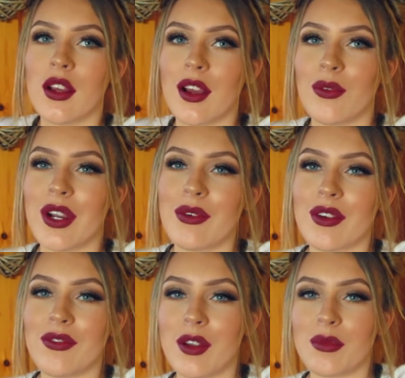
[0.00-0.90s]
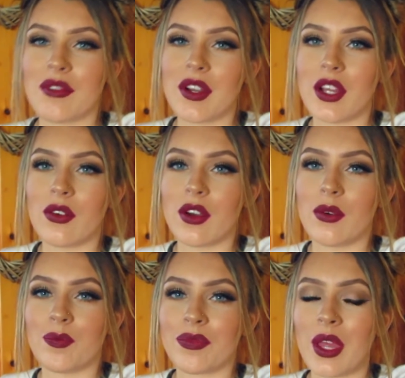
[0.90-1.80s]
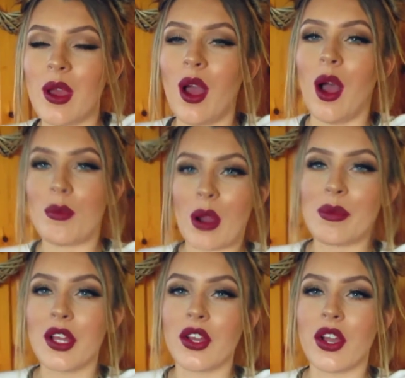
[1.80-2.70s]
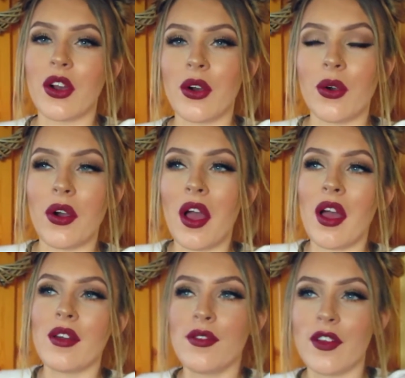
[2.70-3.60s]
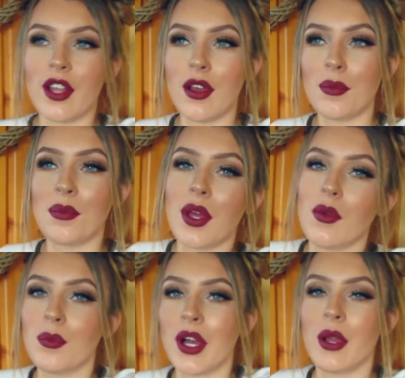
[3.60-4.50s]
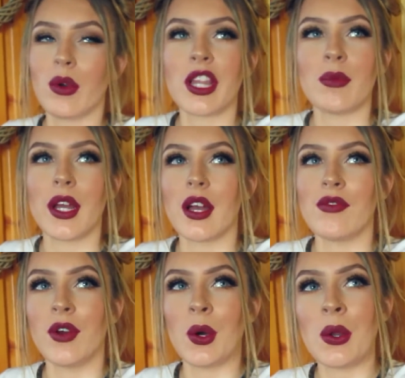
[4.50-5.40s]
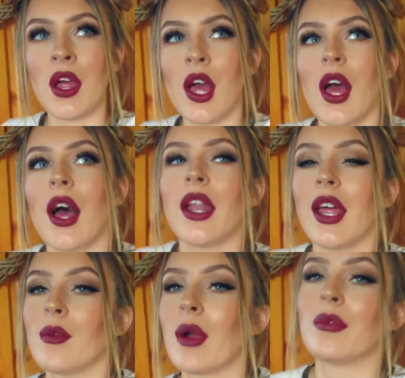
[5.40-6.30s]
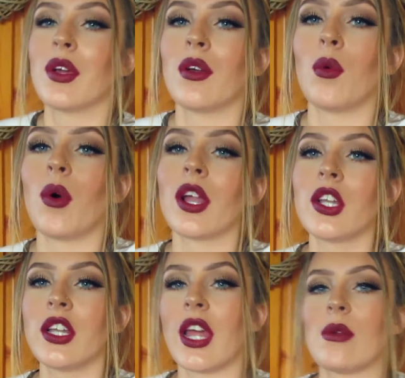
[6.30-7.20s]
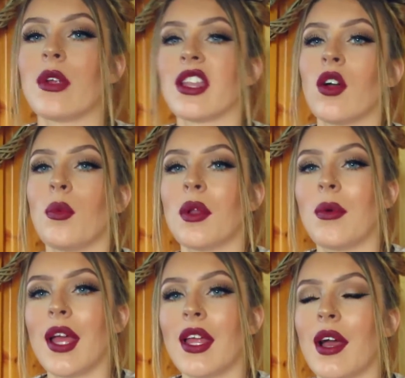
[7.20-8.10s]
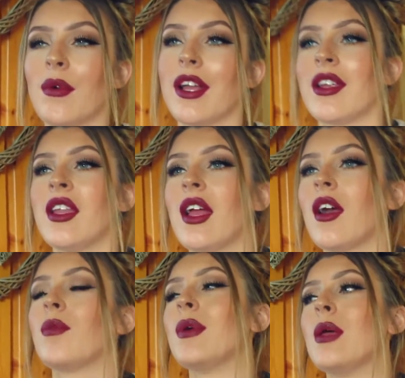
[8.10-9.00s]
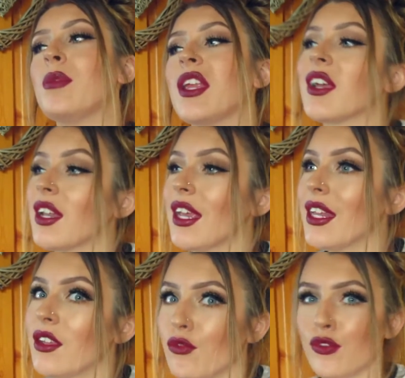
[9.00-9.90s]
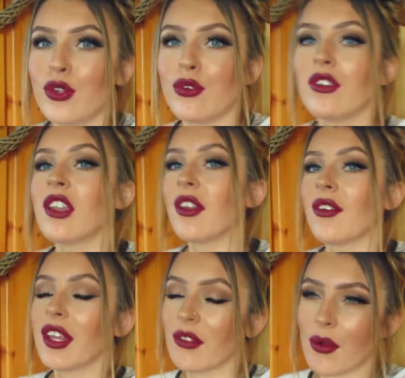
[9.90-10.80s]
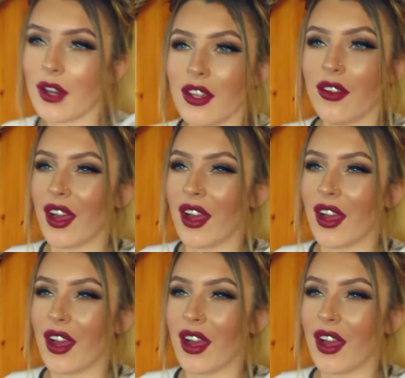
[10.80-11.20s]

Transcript: I really want to film the video though. I'm probably going to go film my what's on my iPhone, and then I'm probably going to watch Neighbours and Home and Away. That way I can take off my lipstick and eat food, so that's what I want to do.